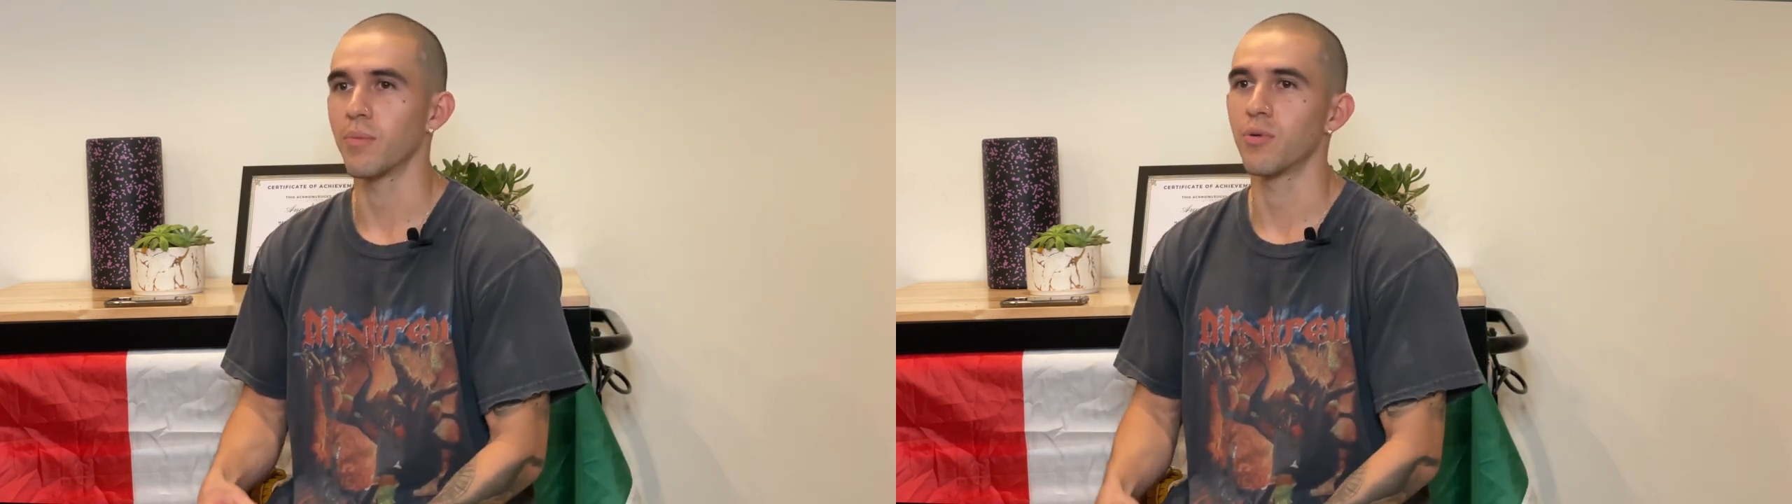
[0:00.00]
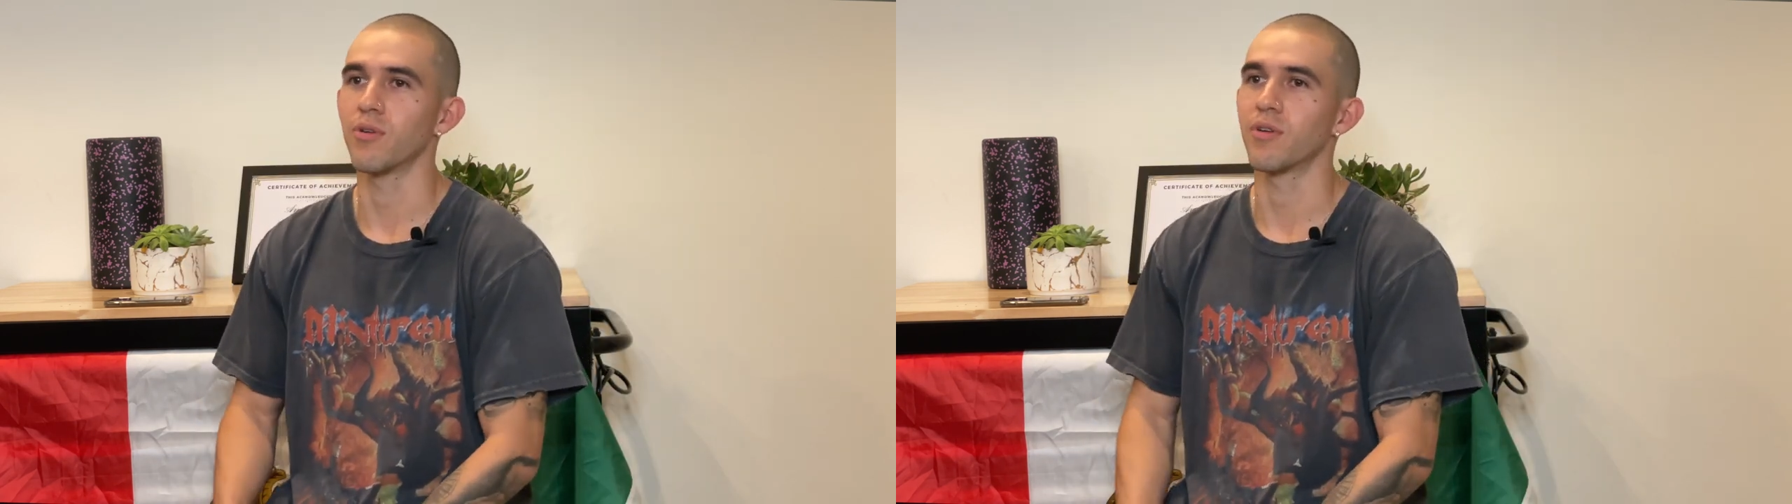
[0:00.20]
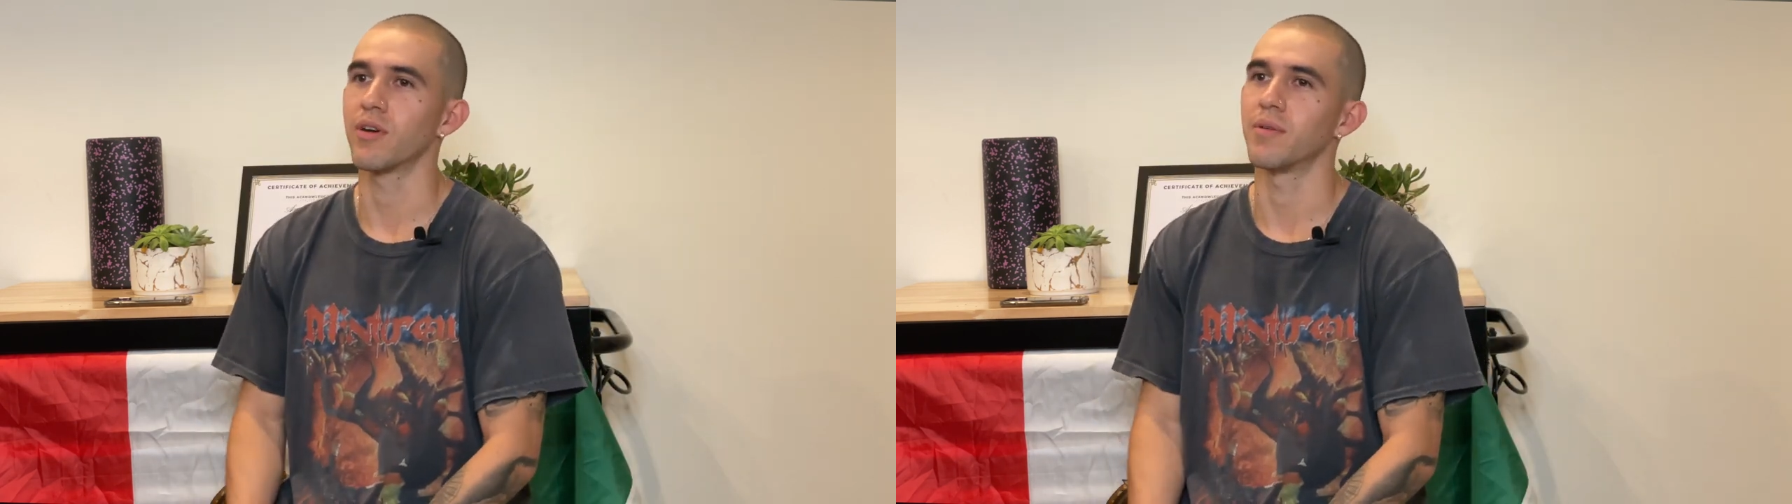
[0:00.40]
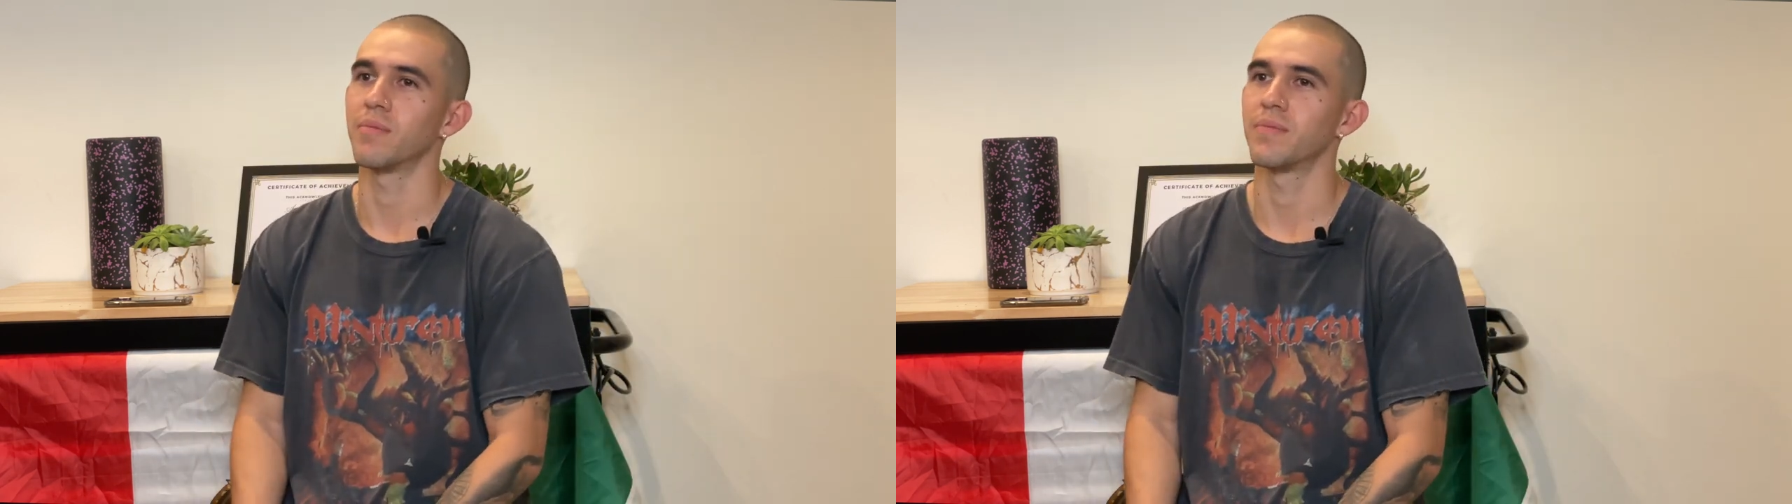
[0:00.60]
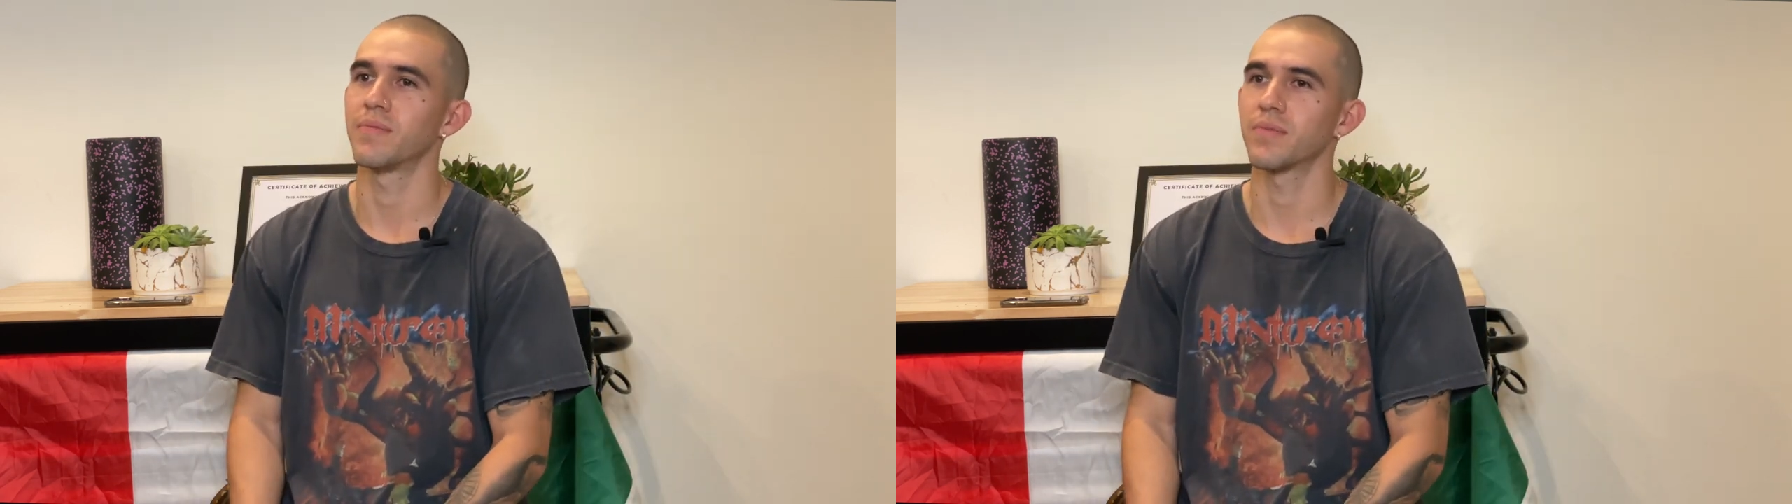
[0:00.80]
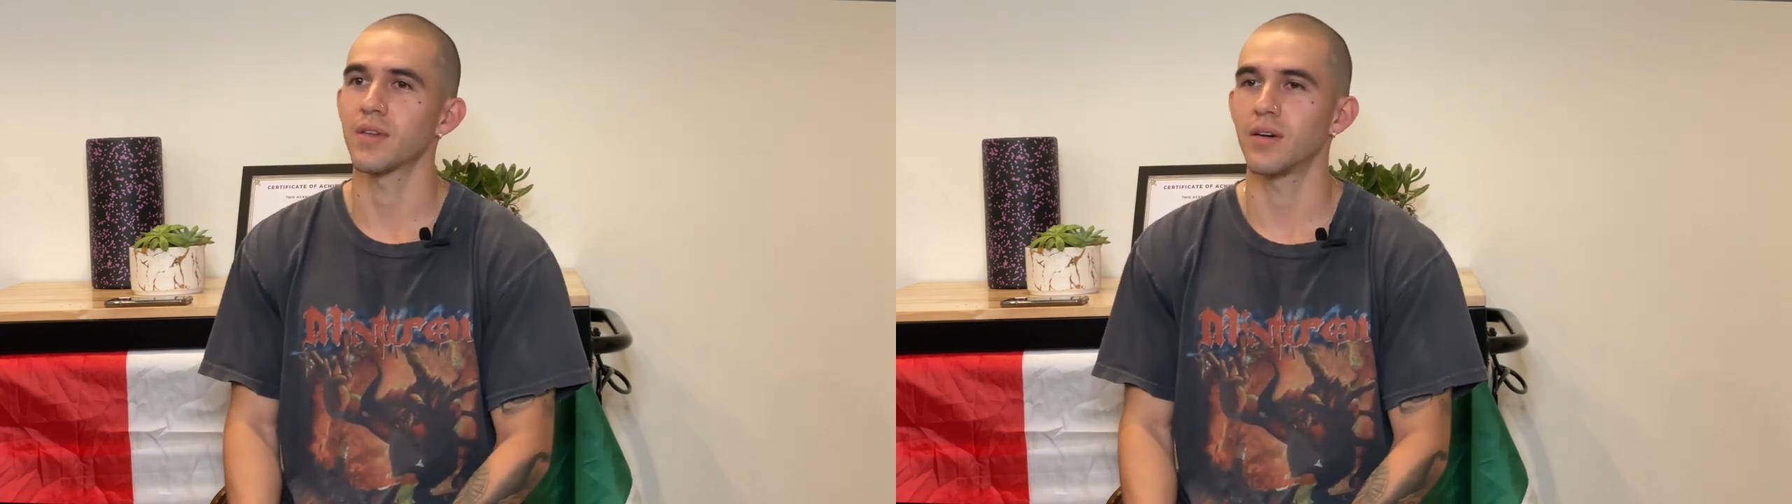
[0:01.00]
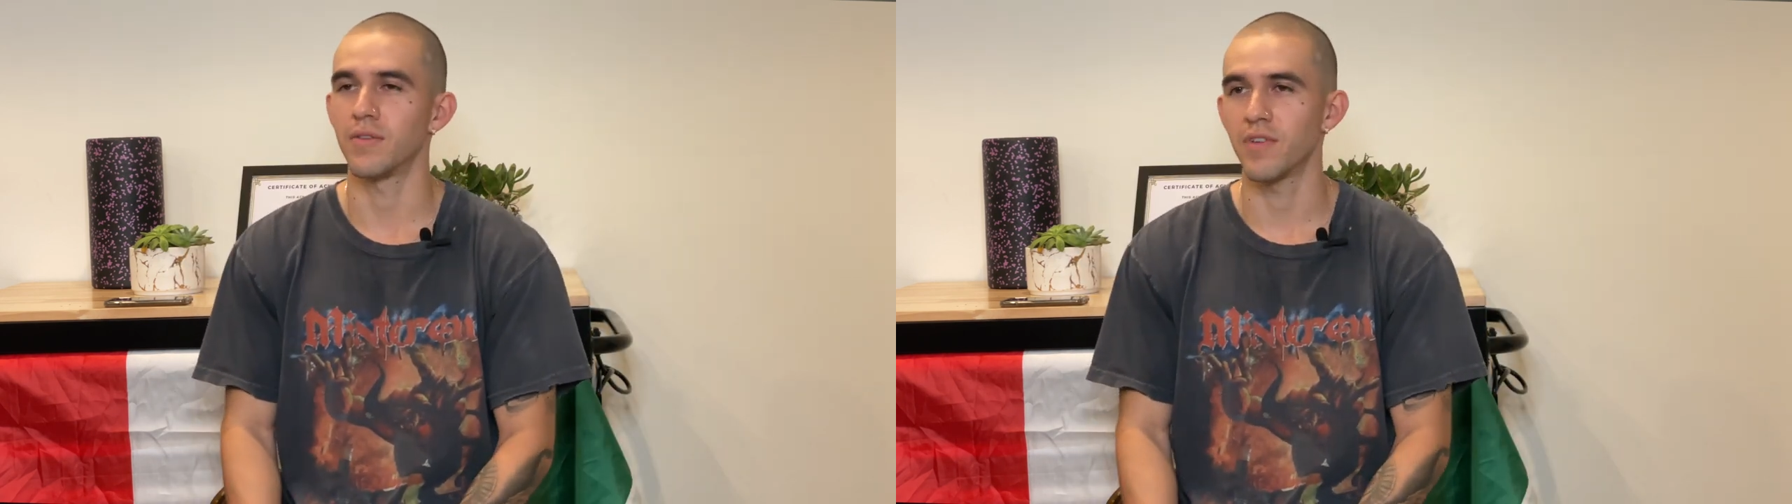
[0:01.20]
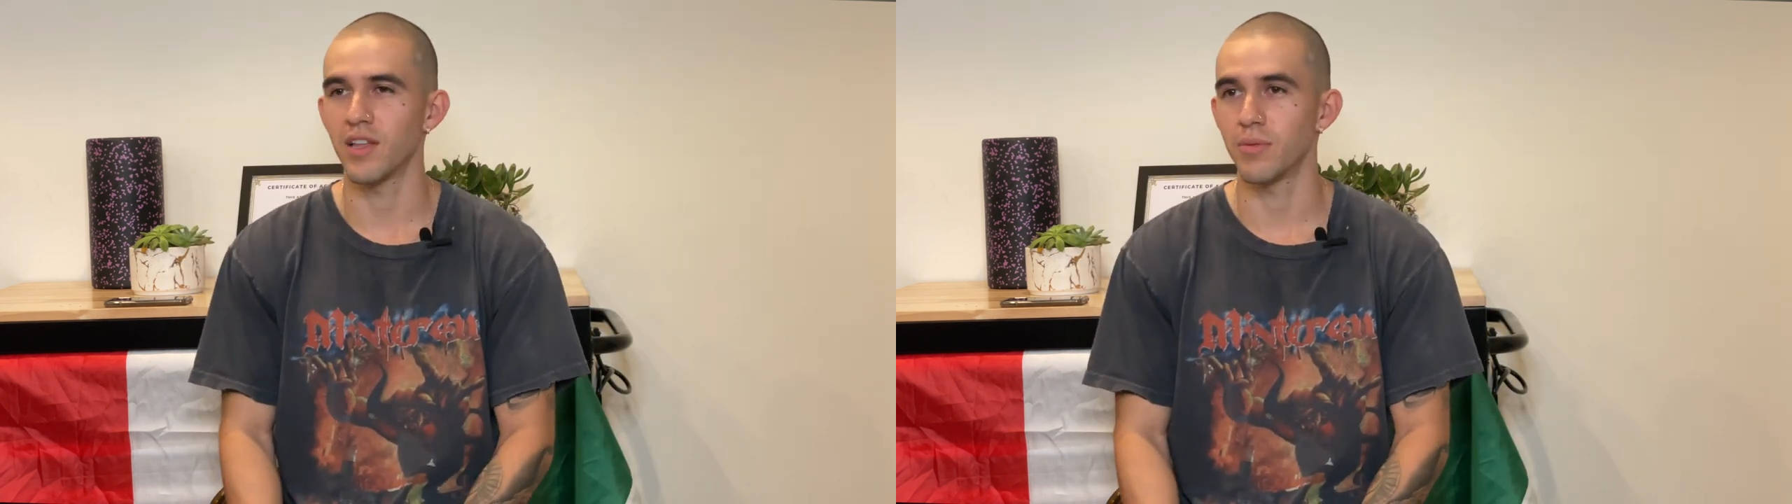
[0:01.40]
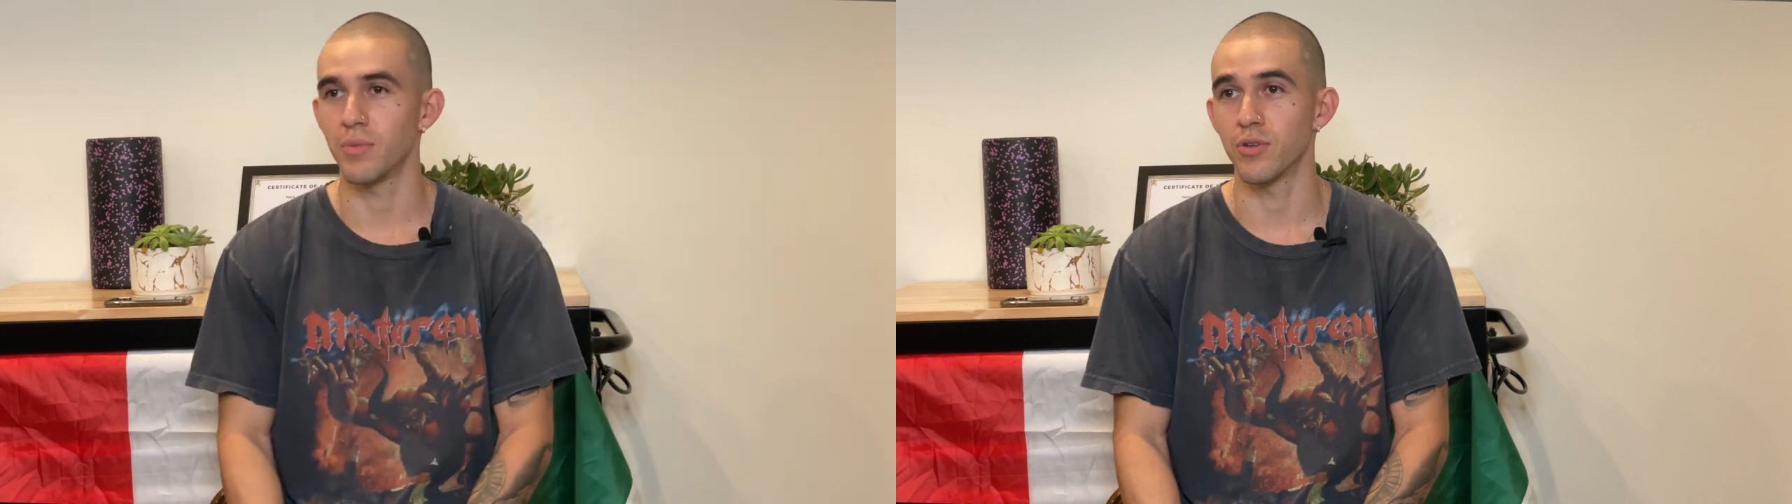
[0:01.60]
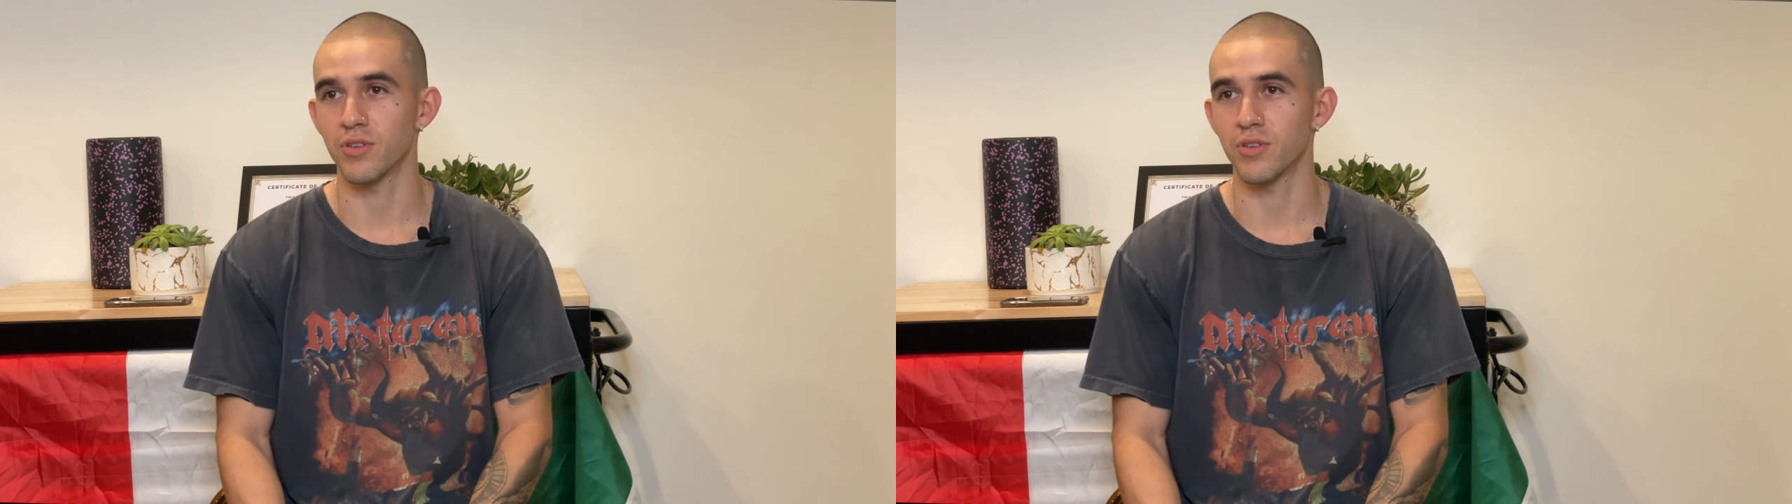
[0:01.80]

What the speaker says: program available.